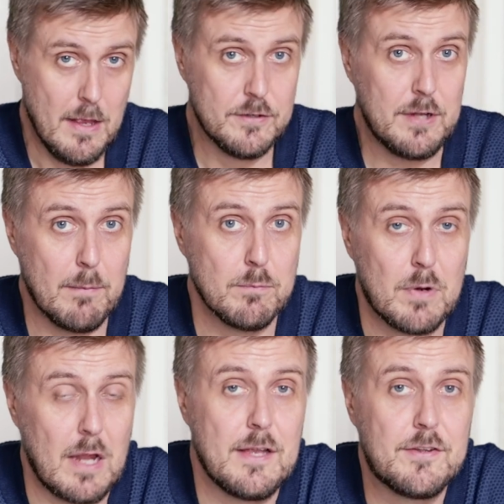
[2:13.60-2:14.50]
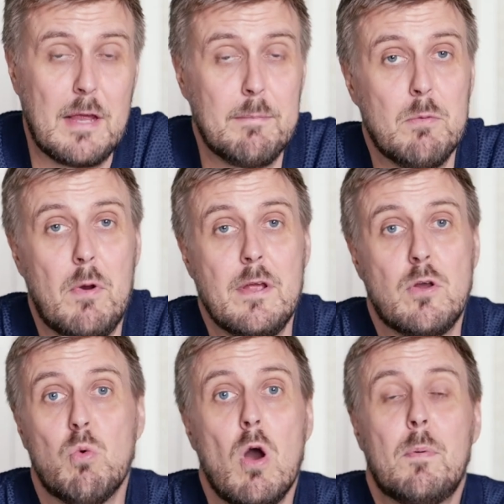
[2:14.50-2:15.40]
Some clients can be very
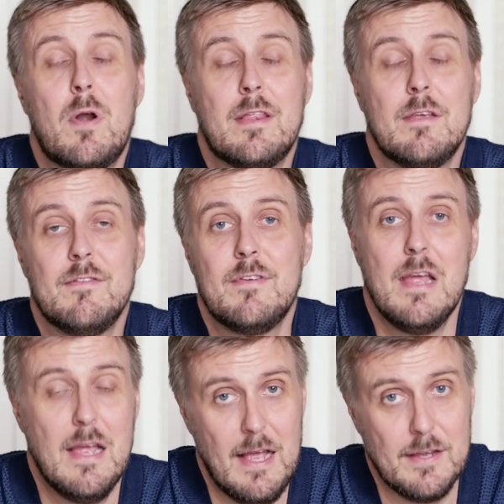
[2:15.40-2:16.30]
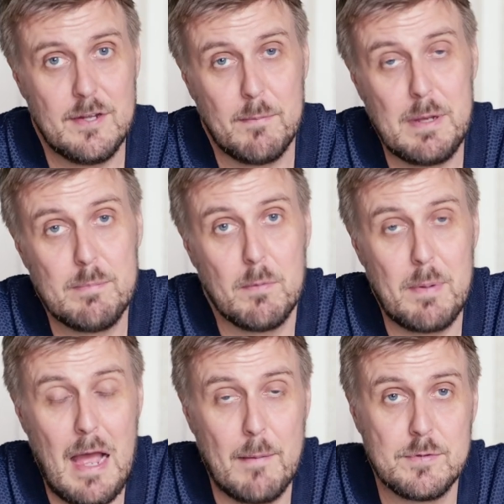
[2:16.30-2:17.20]
cooperative, and some people
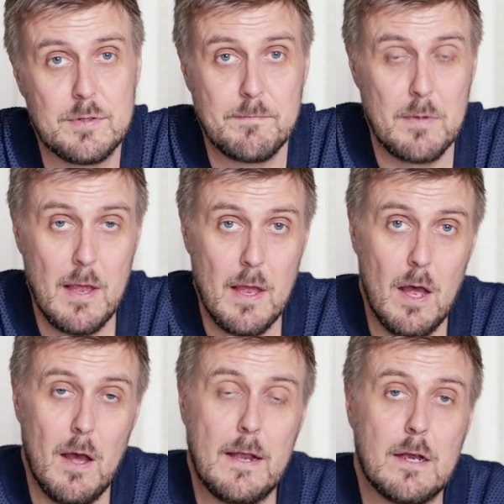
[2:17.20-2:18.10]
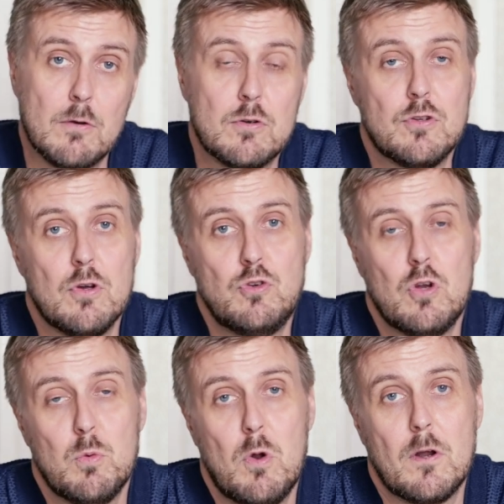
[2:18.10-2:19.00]
perhaps encounter
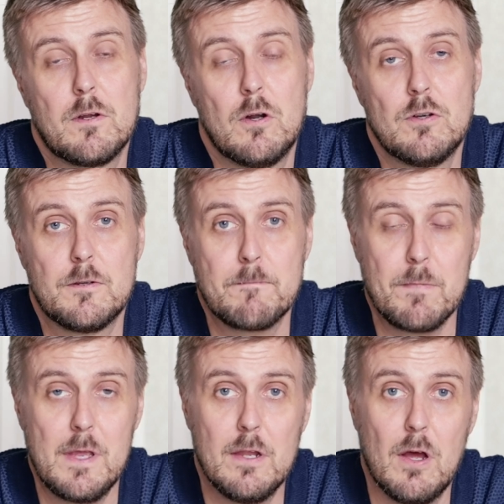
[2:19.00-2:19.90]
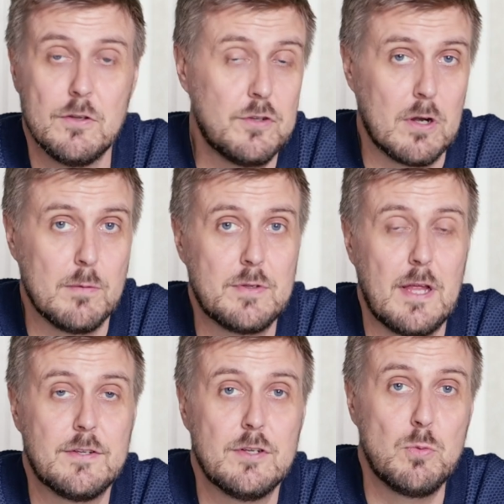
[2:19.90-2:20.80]
social workers in
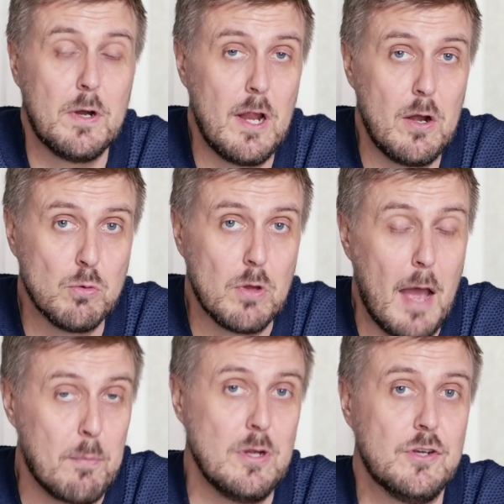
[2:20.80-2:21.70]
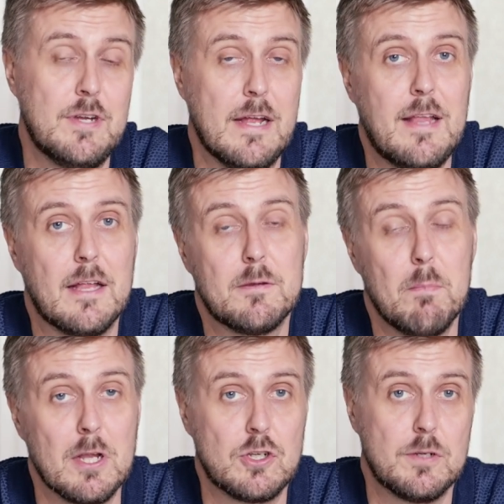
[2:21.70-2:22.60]
circumstances where they don't appreciate that
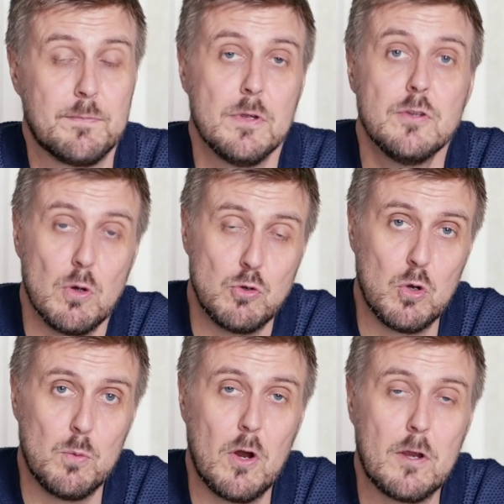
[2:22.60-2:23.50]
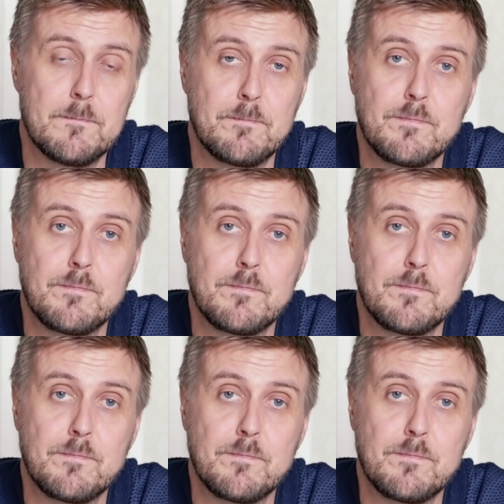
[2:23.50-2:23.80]
much social work.